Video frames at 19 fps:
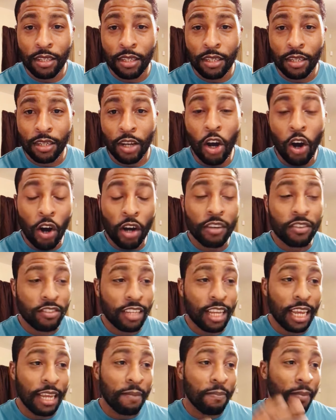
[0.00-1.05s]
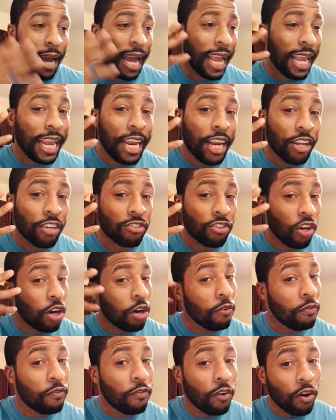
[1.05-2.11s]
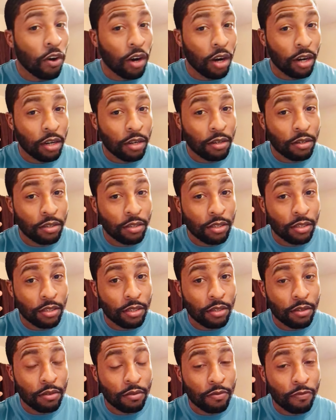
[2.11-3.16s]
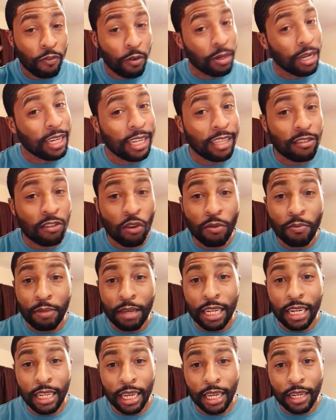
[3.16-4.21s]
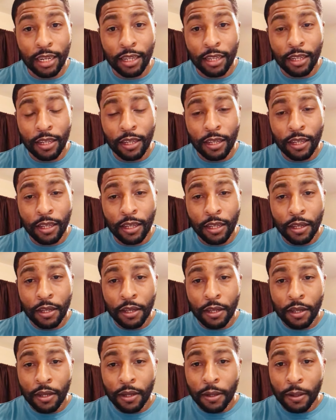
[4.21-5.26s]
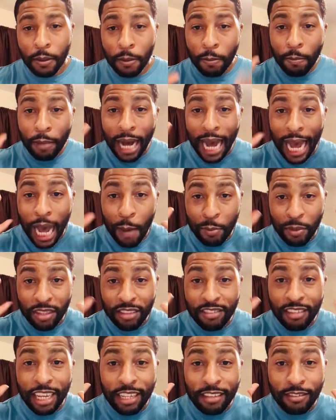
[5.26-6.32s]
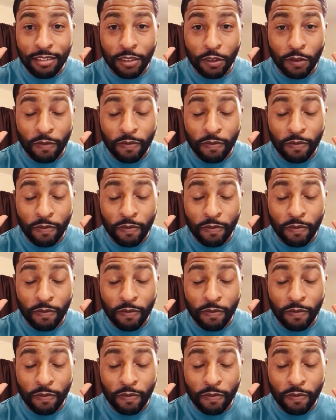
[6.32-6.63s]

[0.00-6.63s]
God said, my ears are far from the disobedient, but I'm attentive.